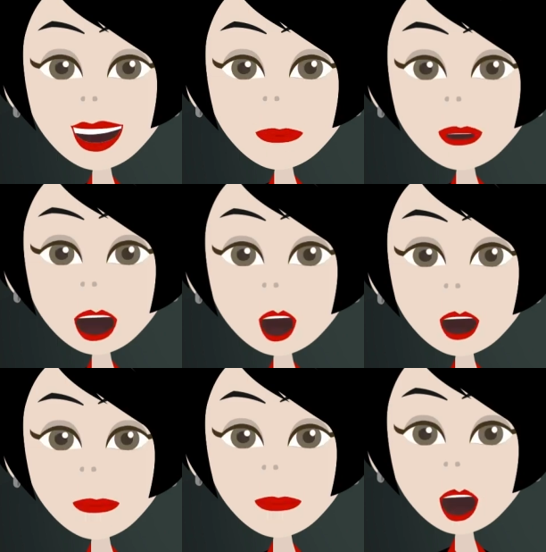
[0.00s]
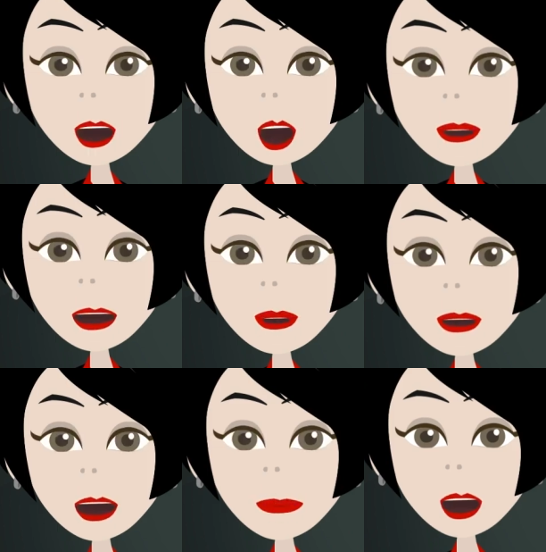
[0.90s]
Here are the series about
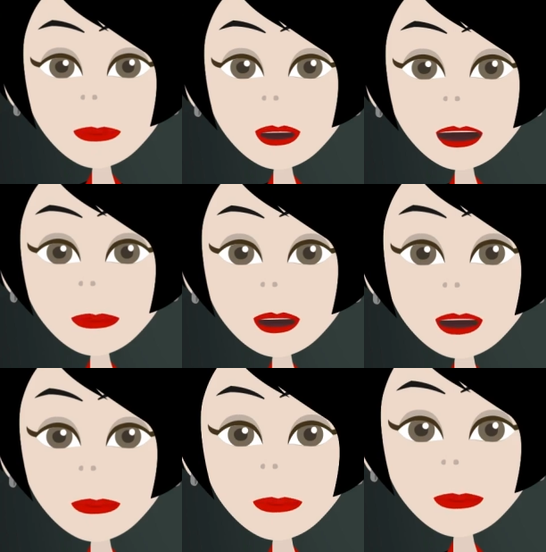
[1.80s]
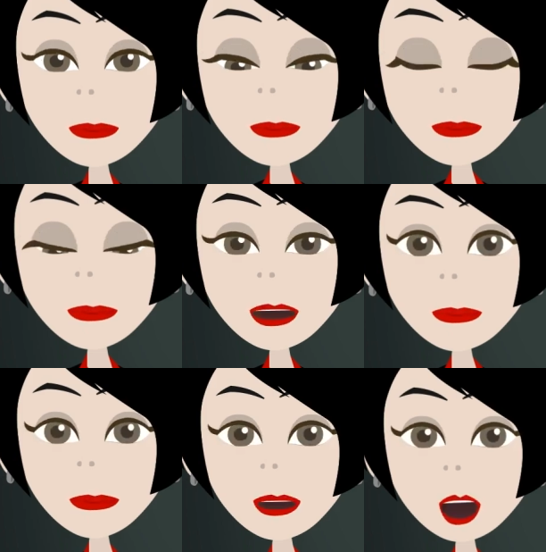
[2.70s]
these two solutions.
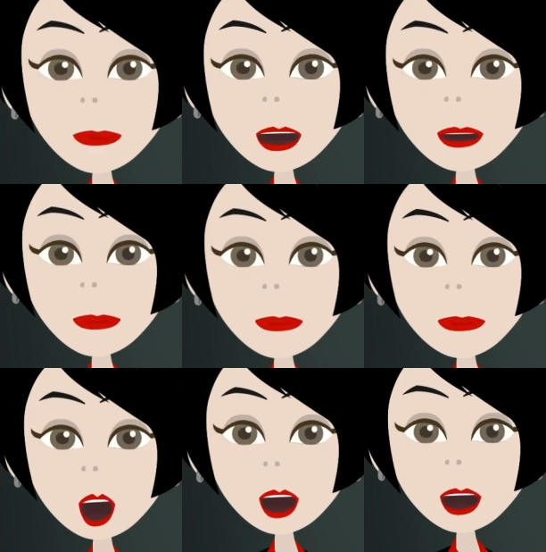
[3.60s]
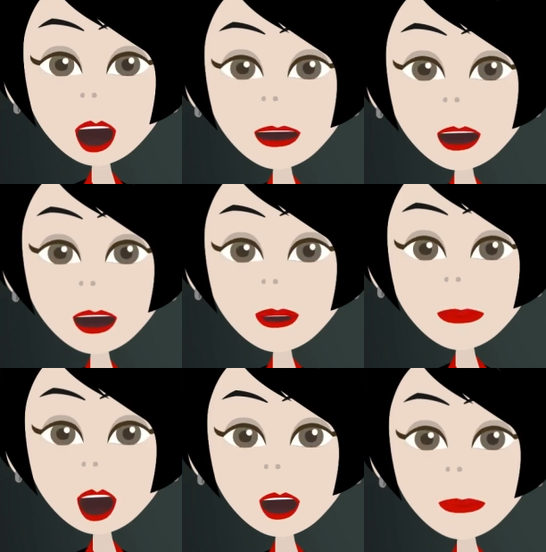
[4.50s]
Up to this point, we only used
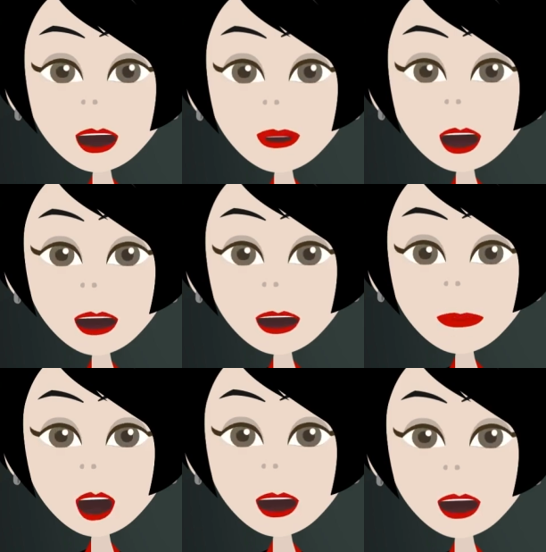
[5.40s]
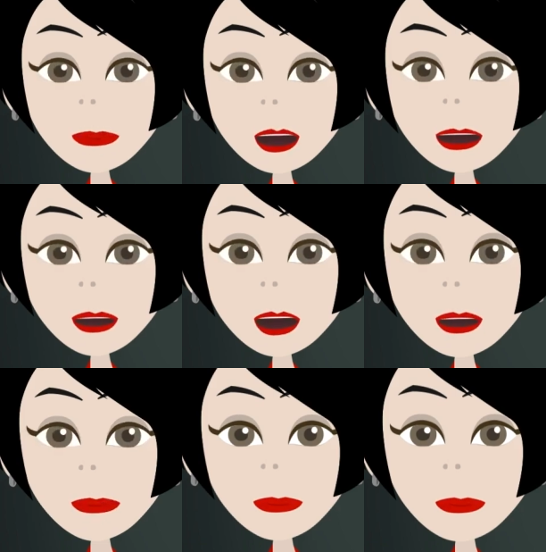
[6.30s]
free software for our
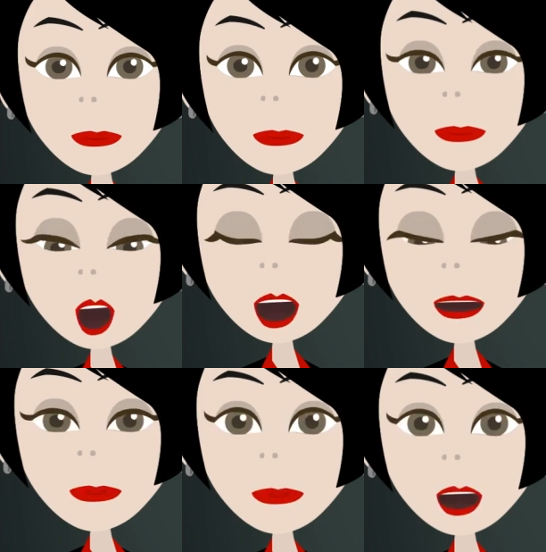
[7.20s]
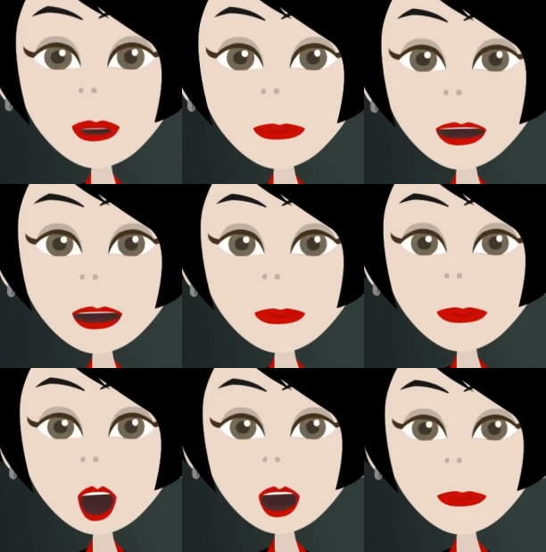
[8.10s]
examples. From the next episode,
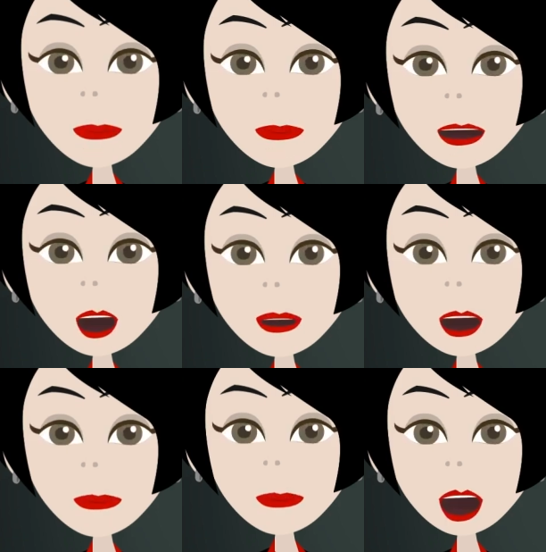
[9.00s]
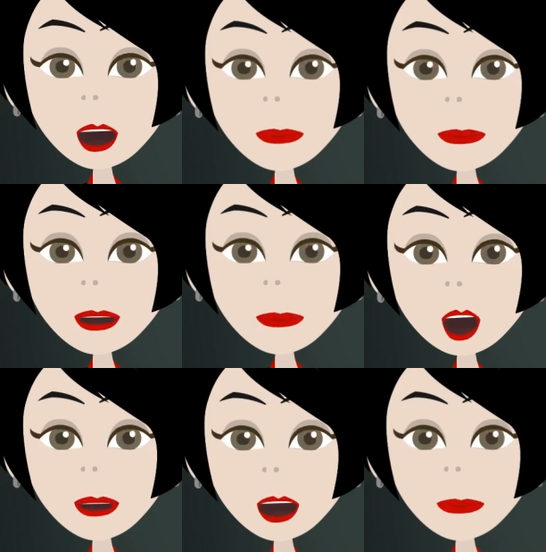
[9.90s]
we'll start using that green thing to
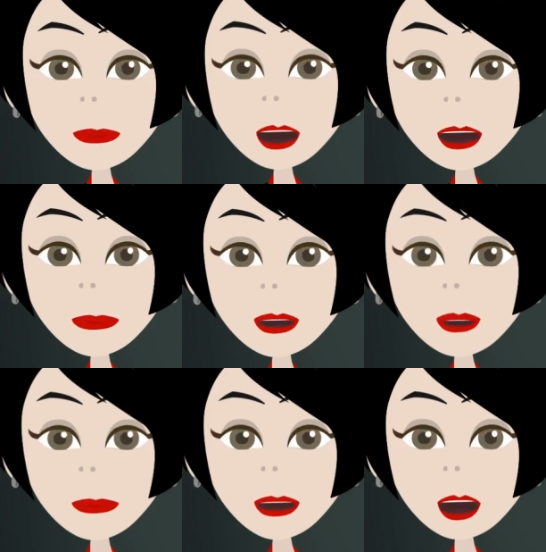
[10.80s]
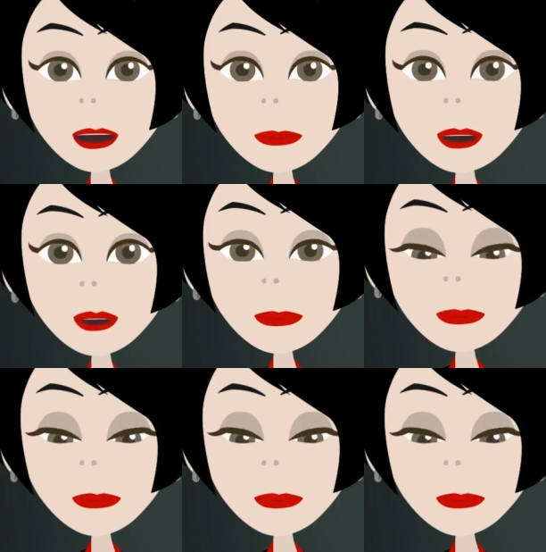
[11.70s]
take this series to the pro level.